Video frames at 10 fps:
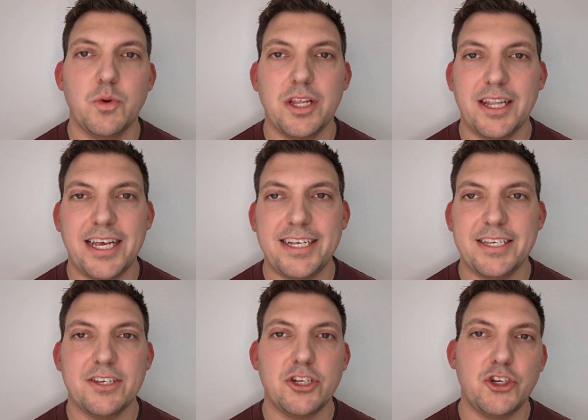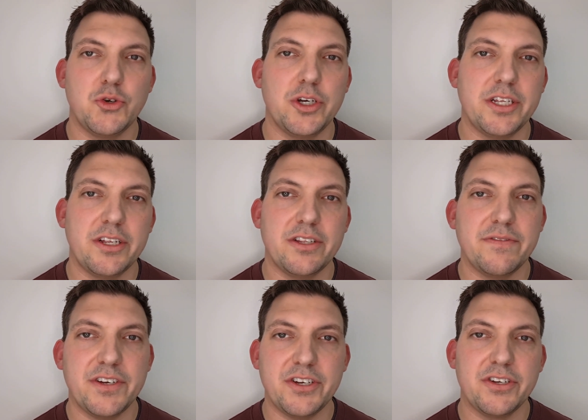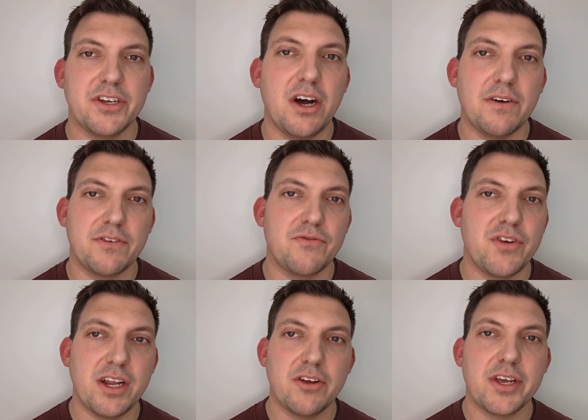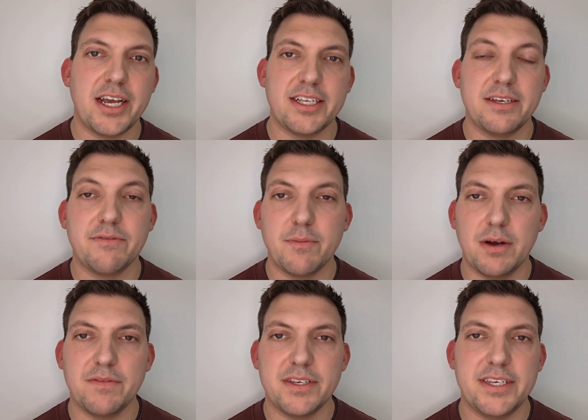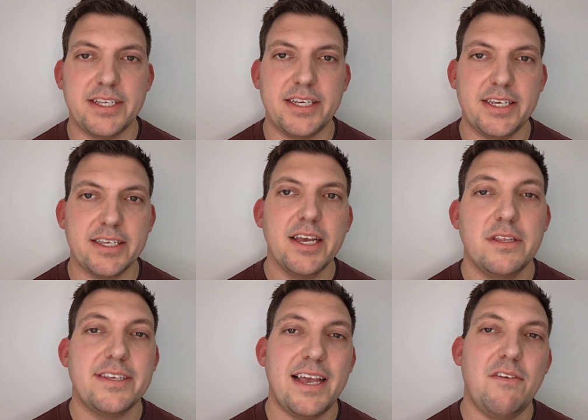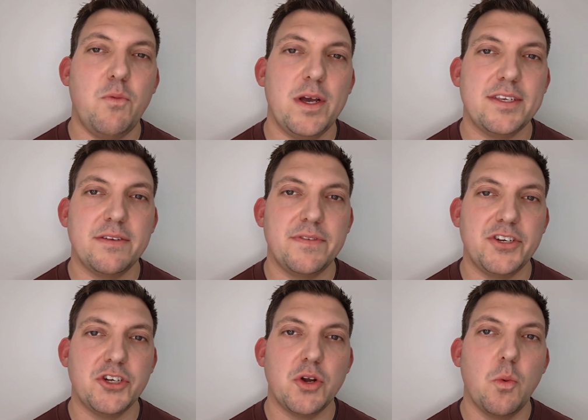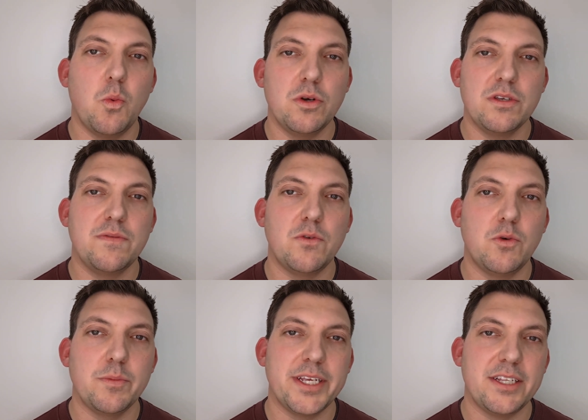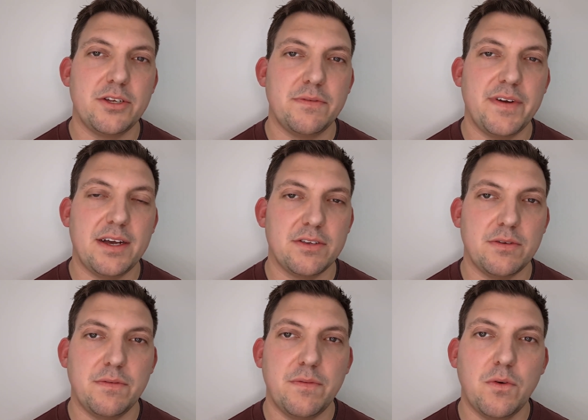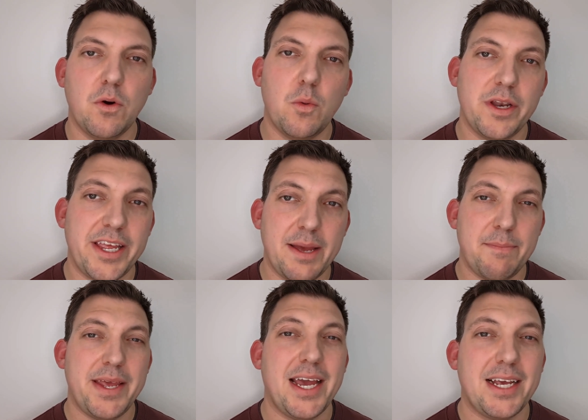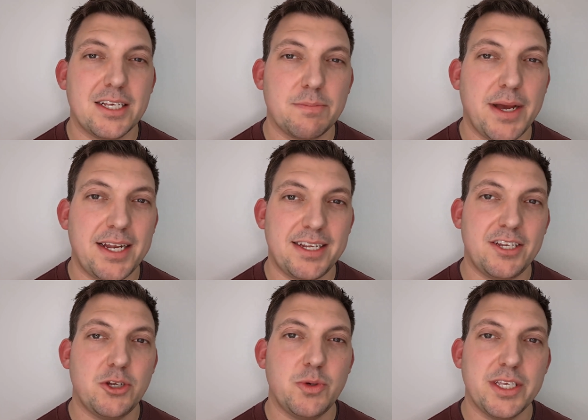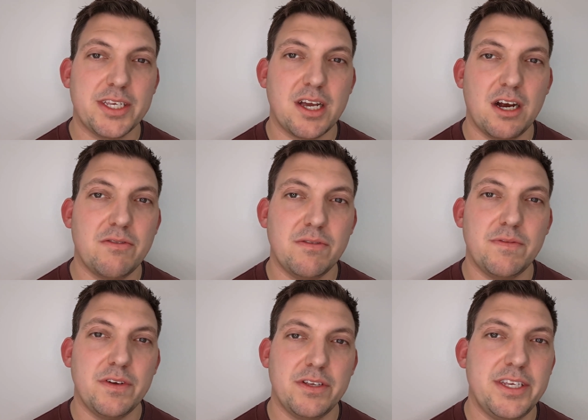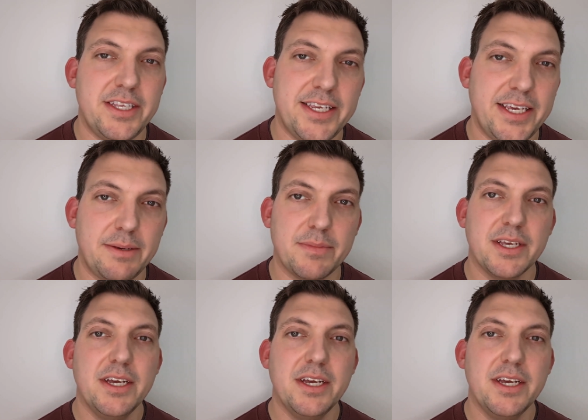were the latest to join the divisions after relocating from other cities. The Southwest Division was formed in 2004 when the NBA expanded to its current 30 teams.